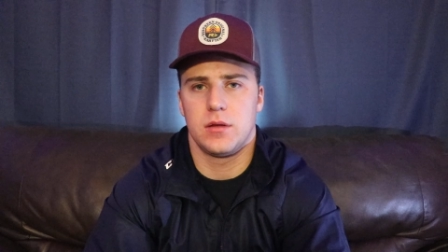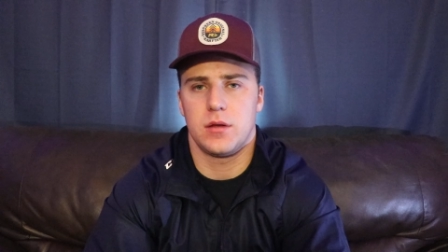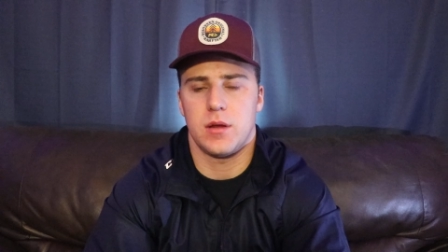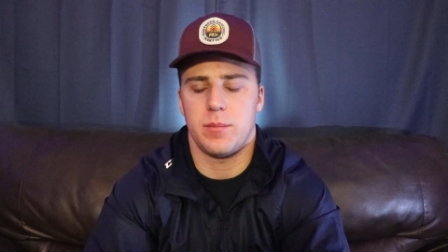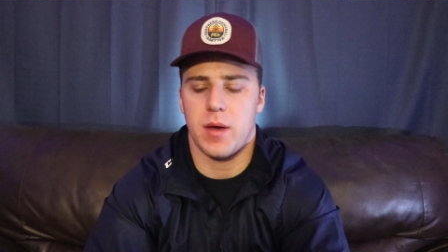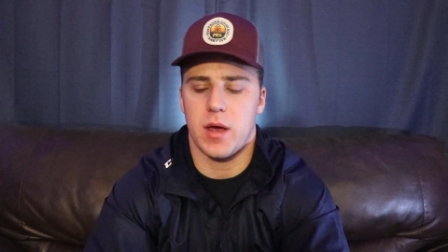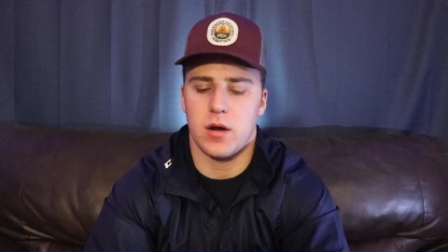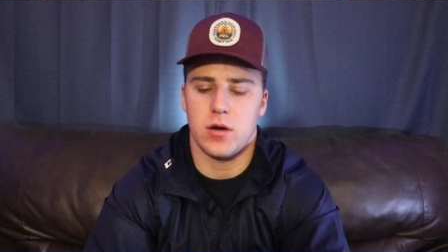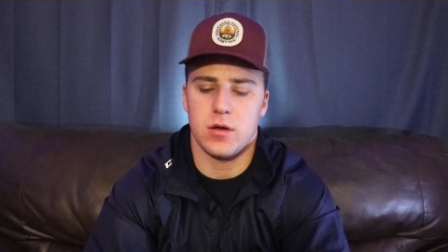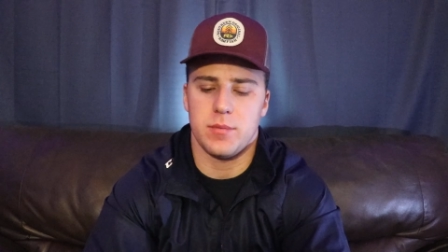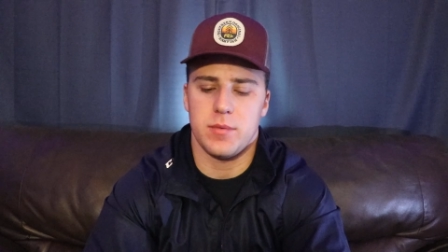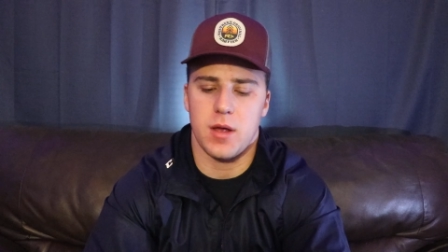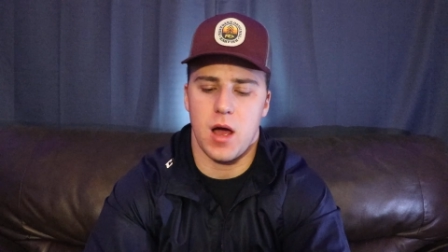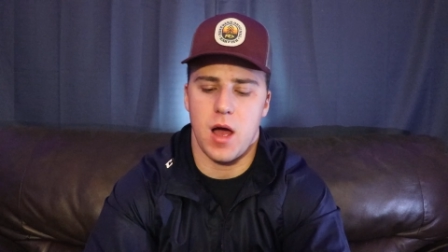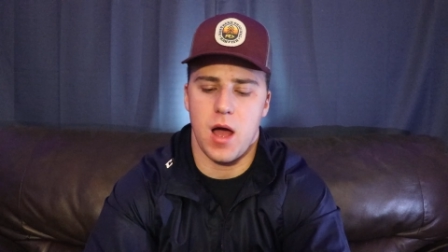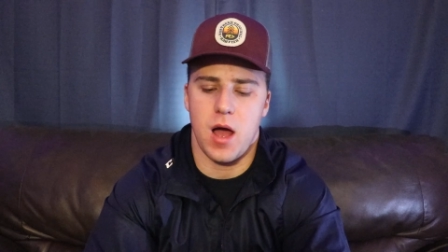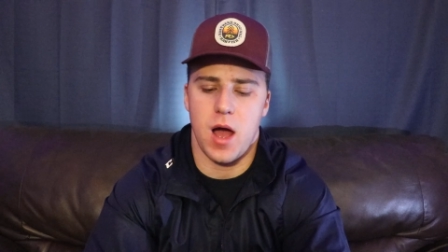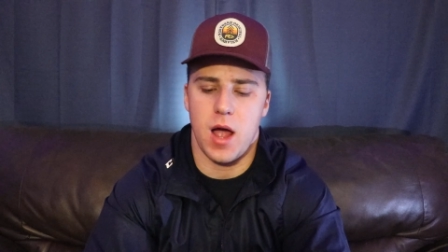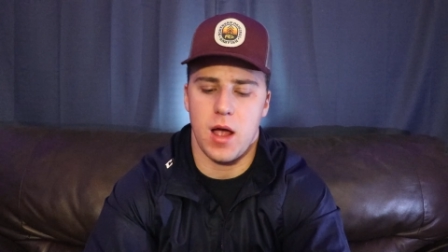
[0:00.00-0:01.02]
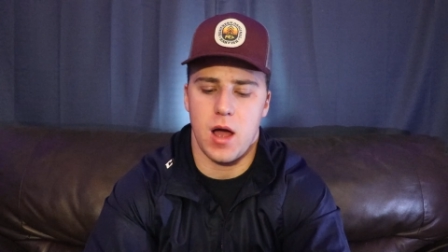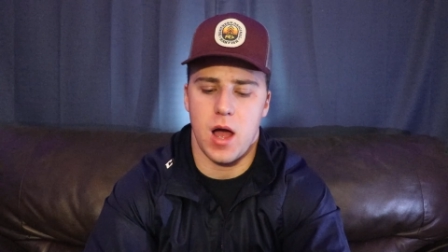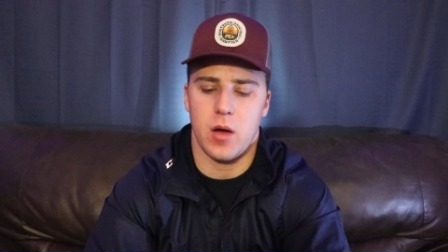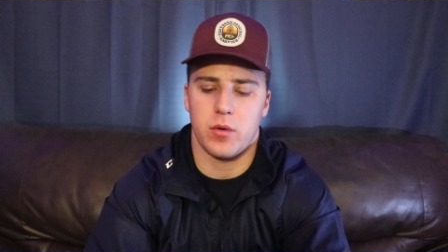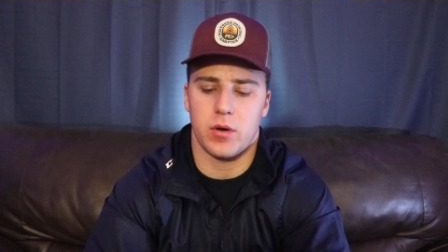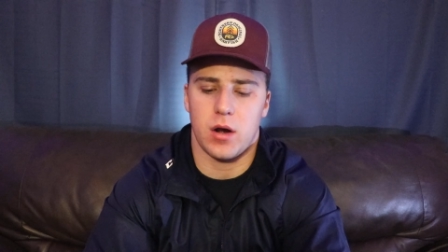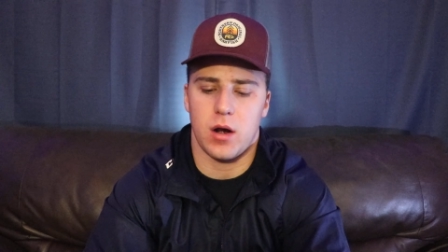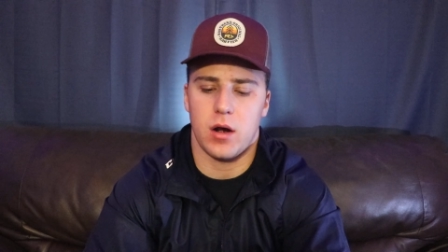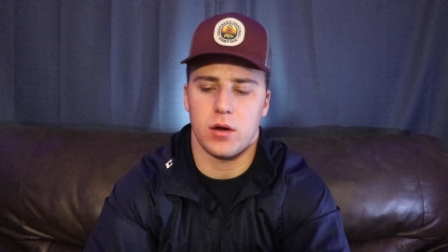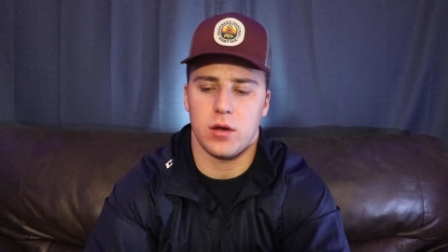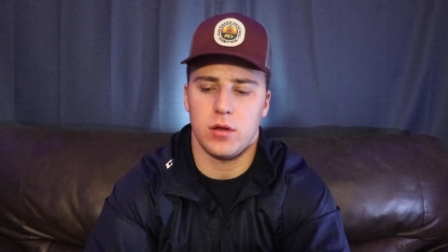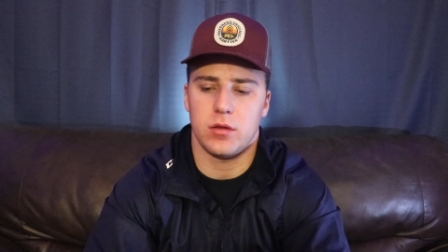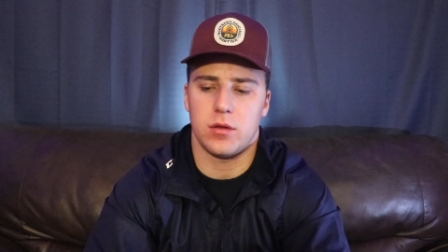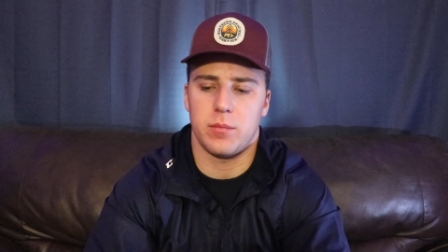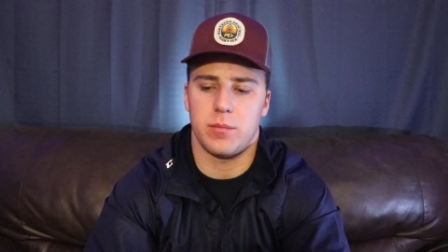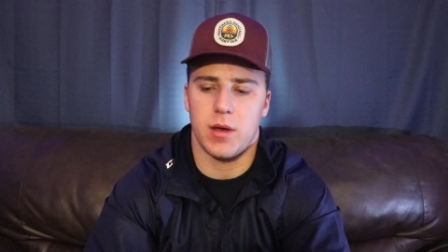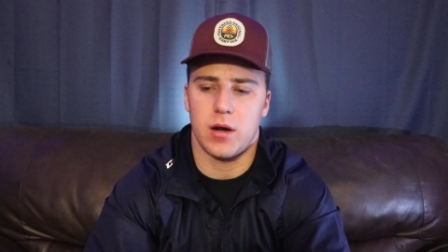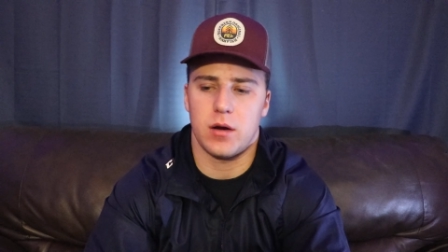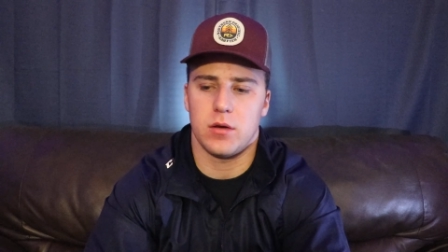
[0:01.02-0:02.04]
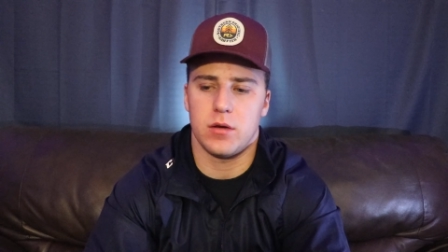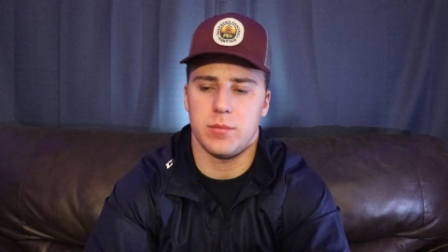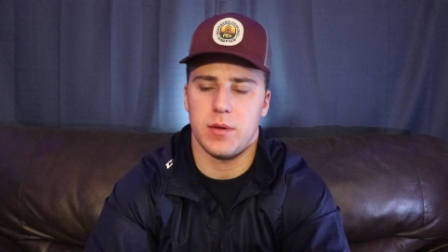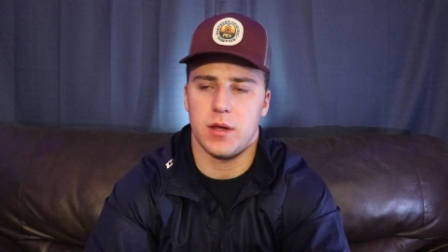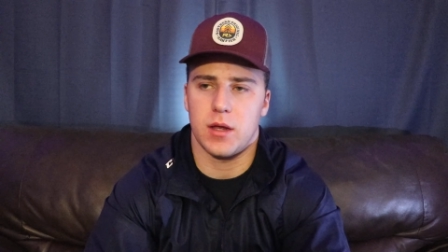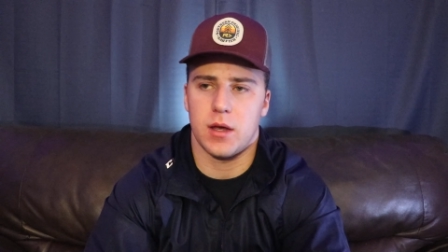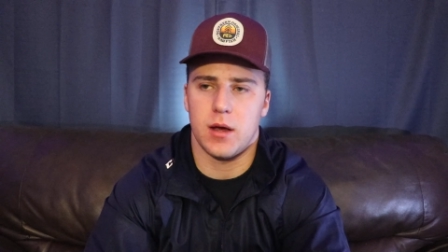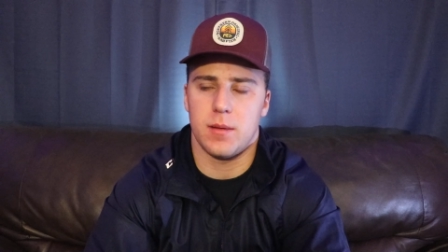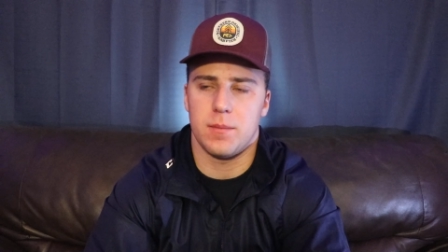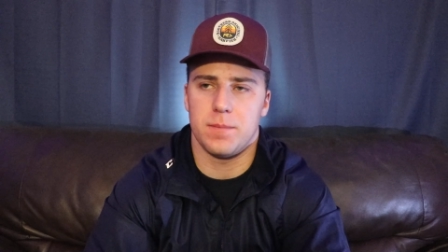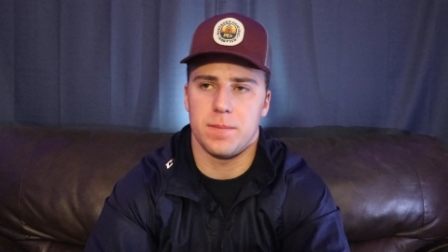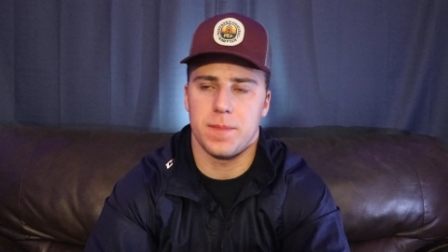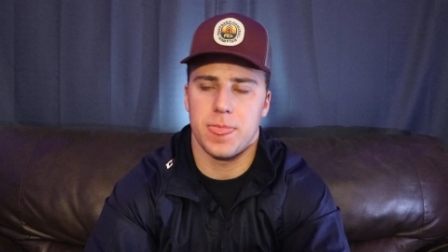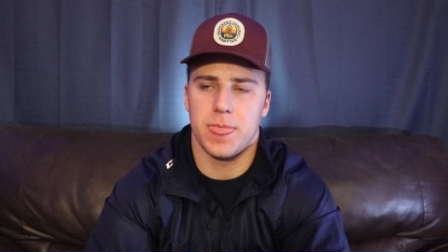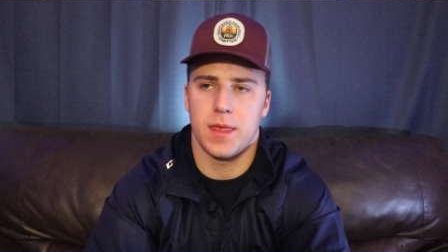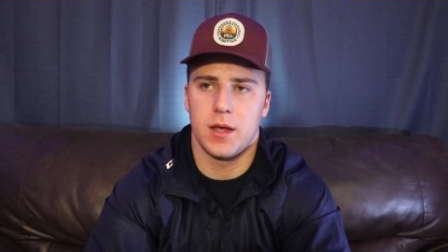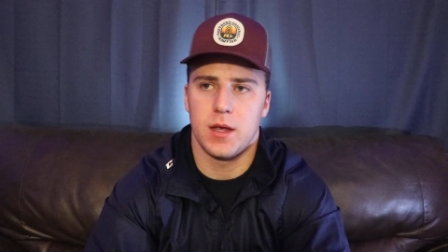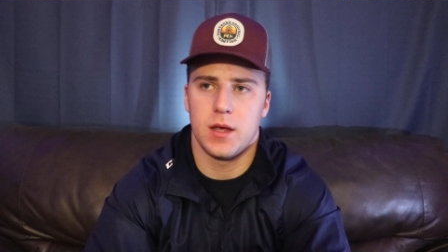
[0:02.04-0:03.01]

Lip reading: The better you be, I would argue, the better you become.